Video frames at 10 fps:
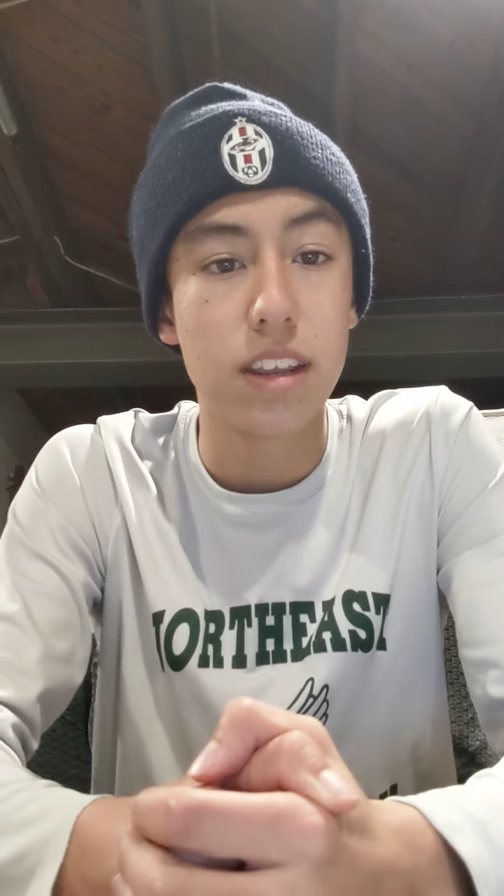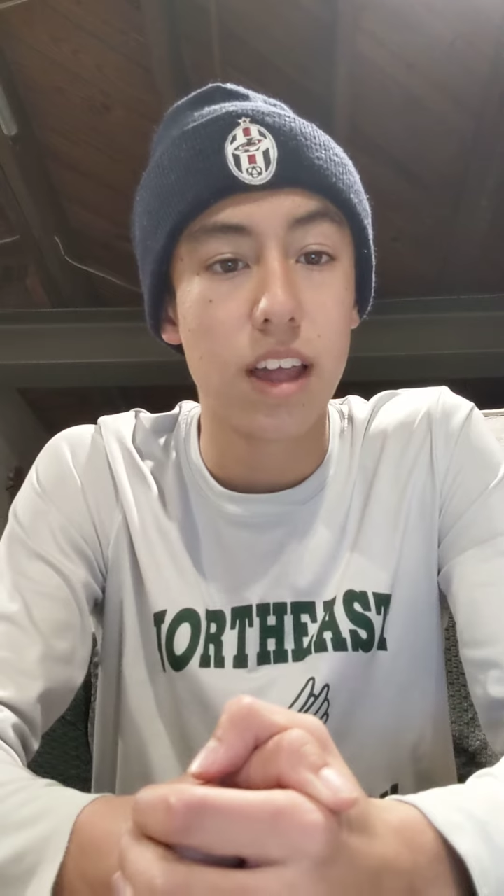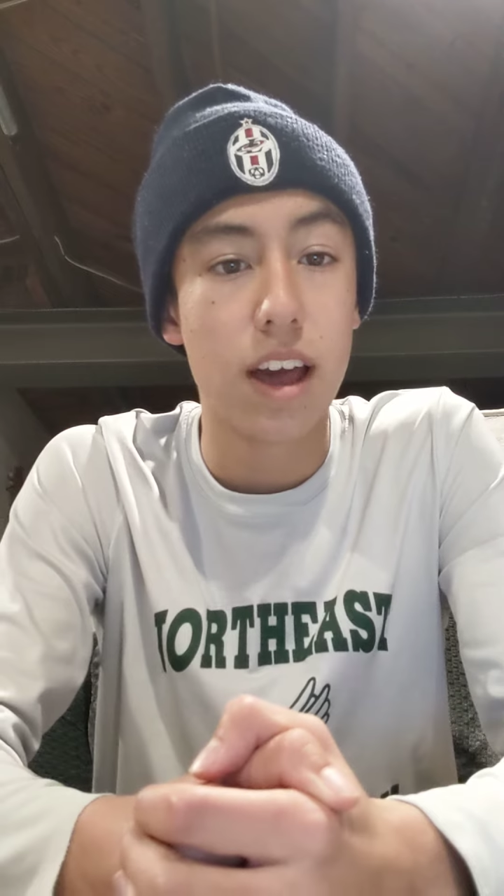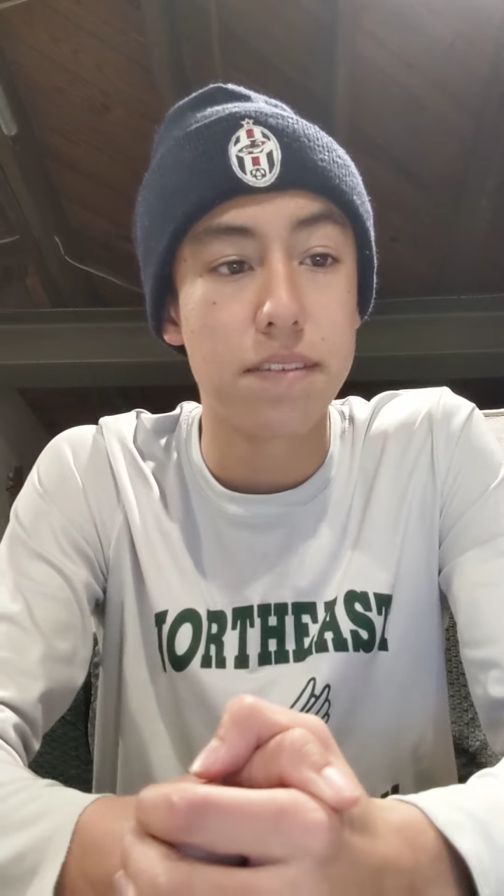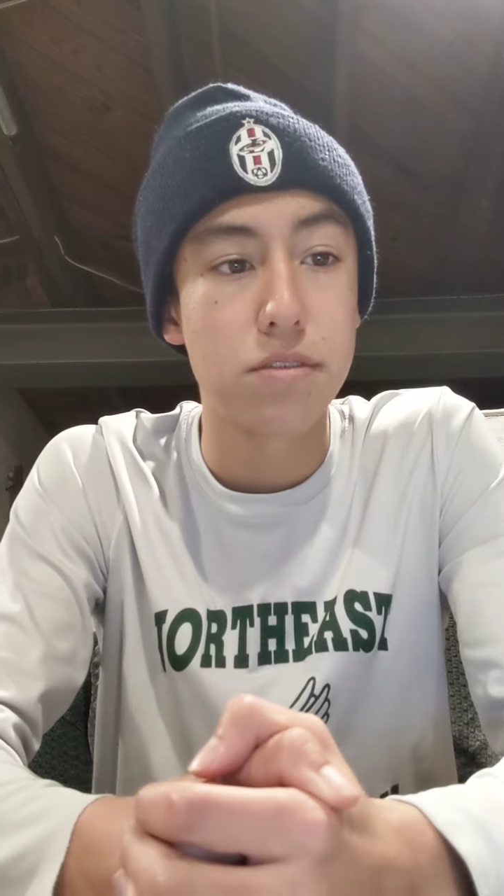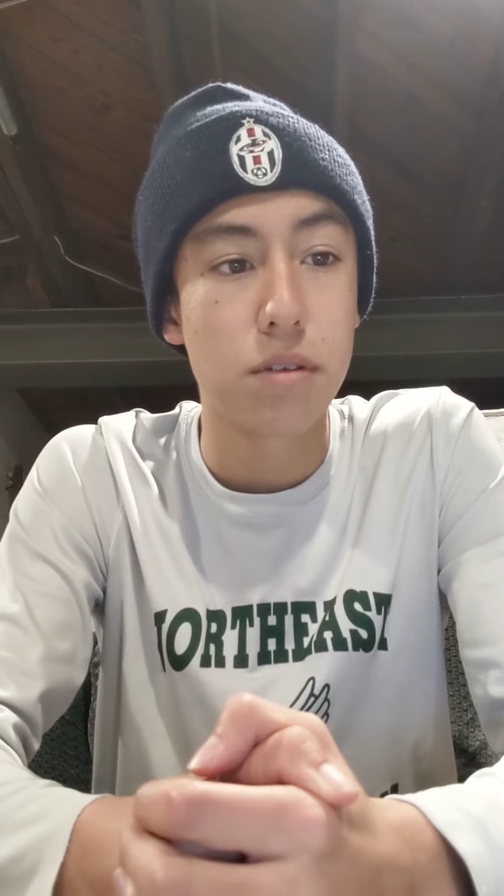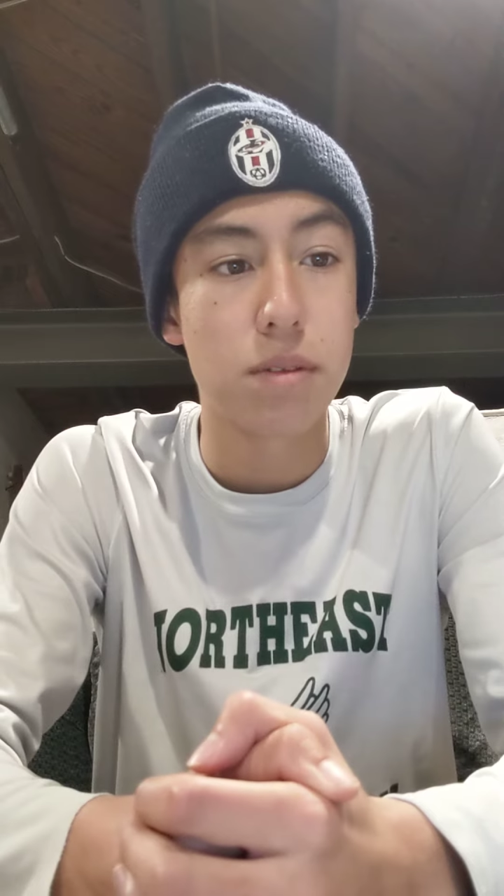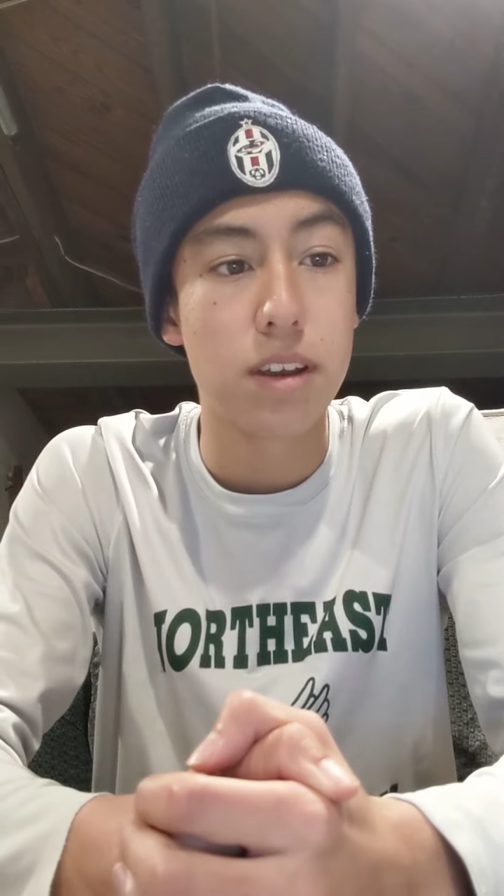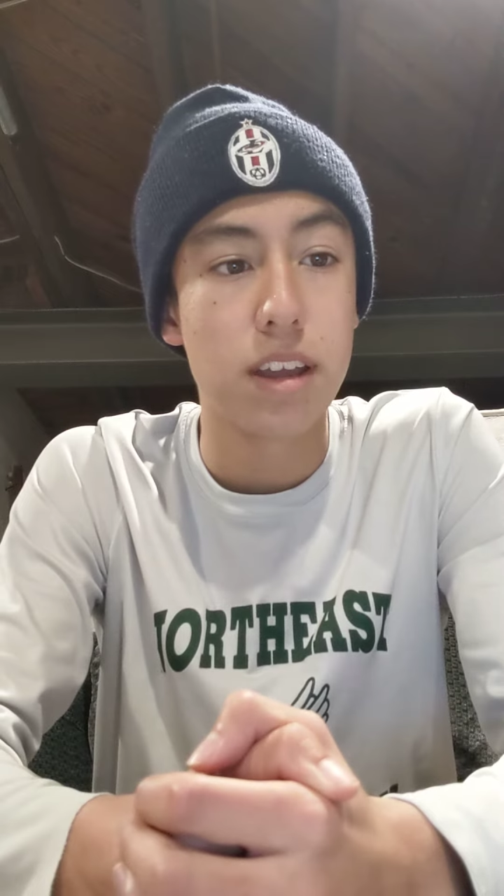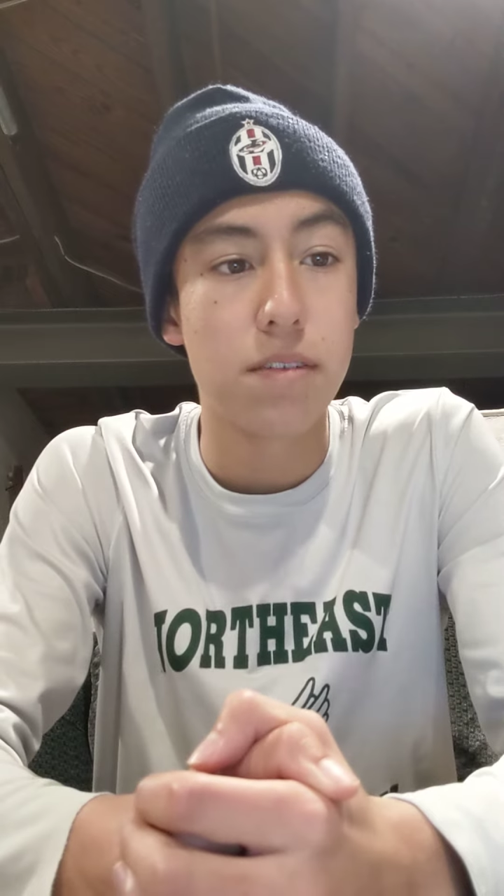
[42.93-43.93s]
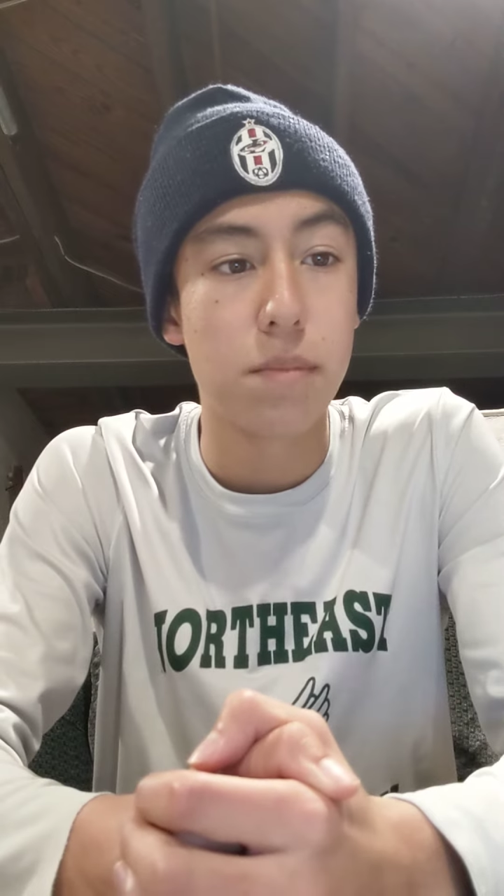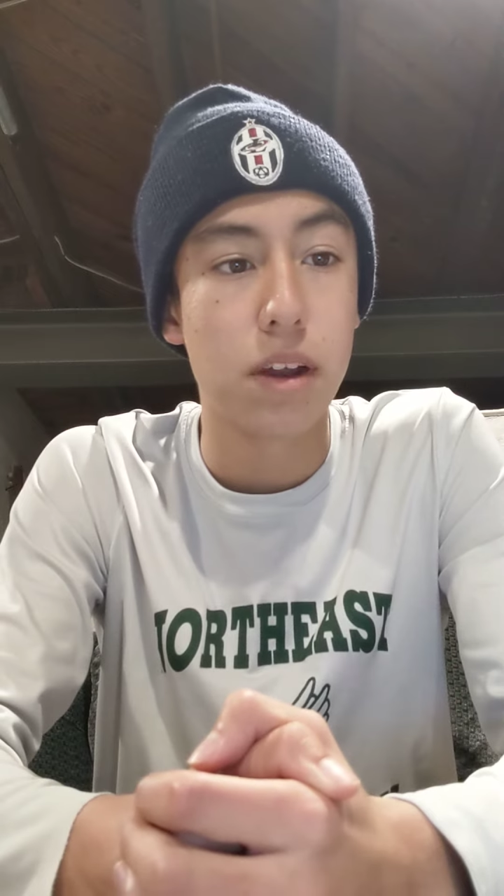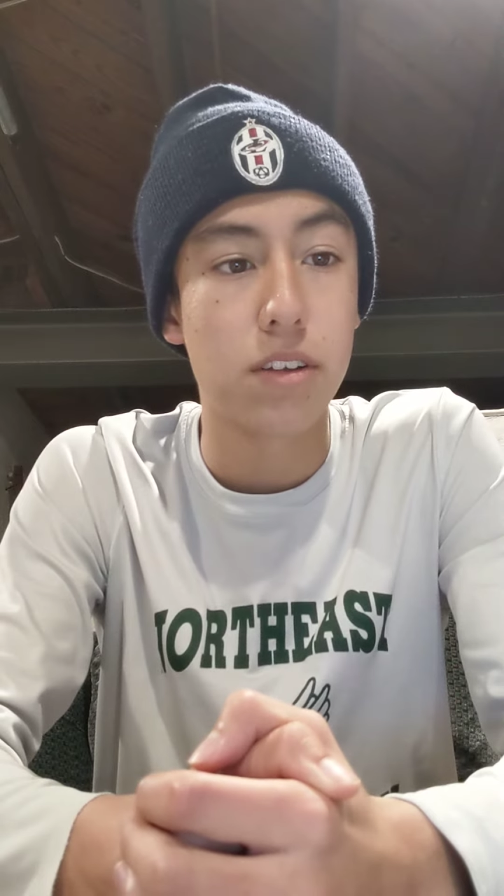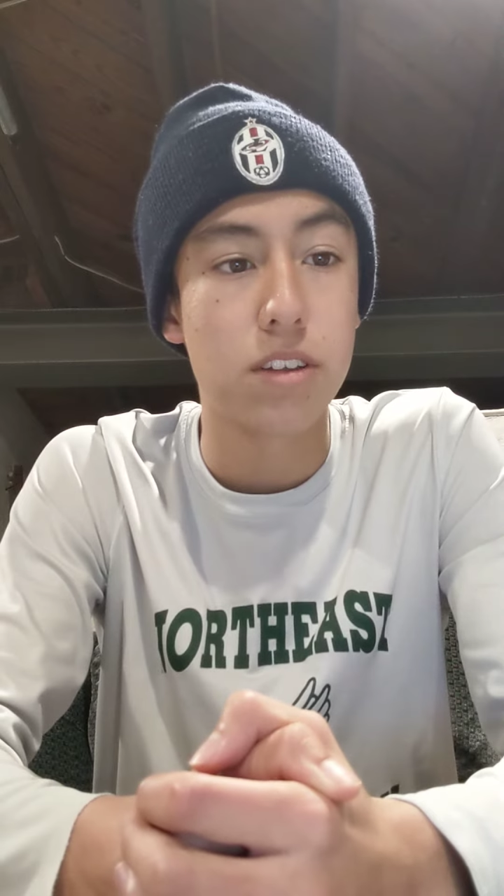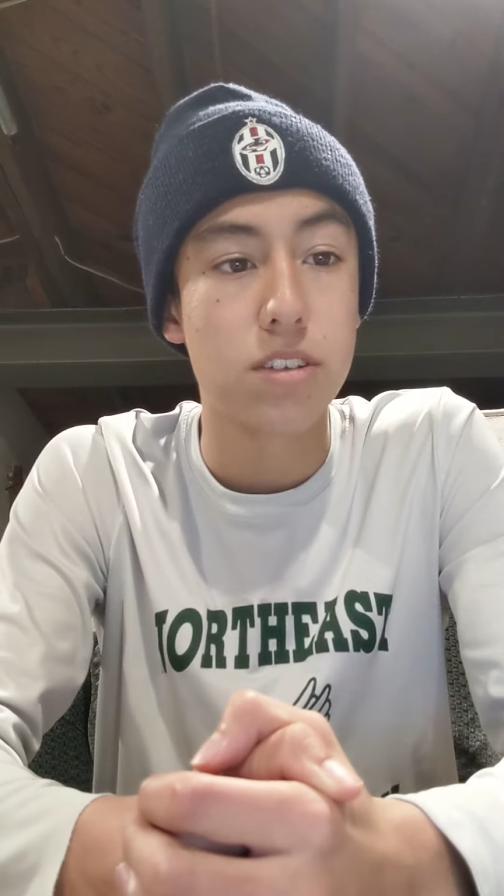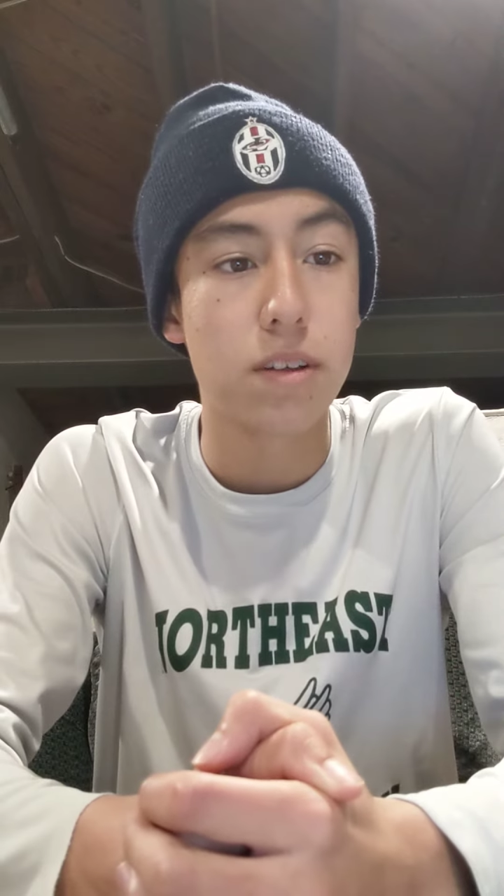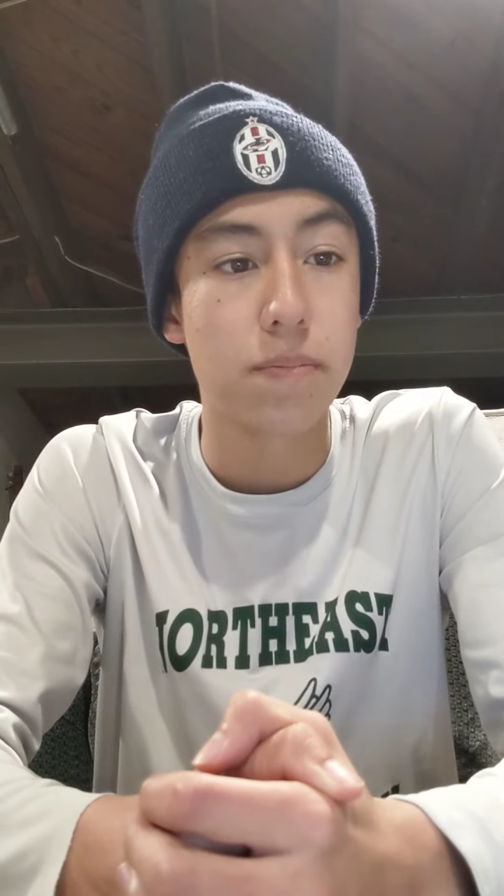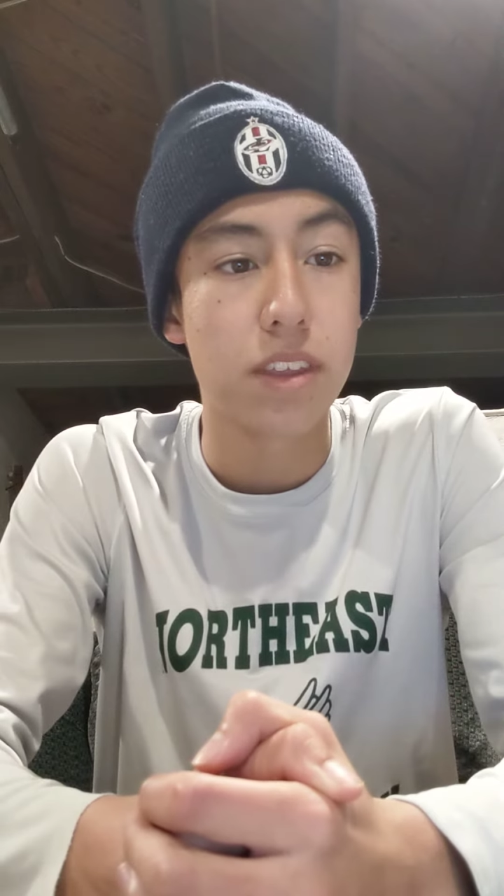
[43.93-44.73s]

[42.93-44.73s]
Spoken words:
and lives from the Native Americans.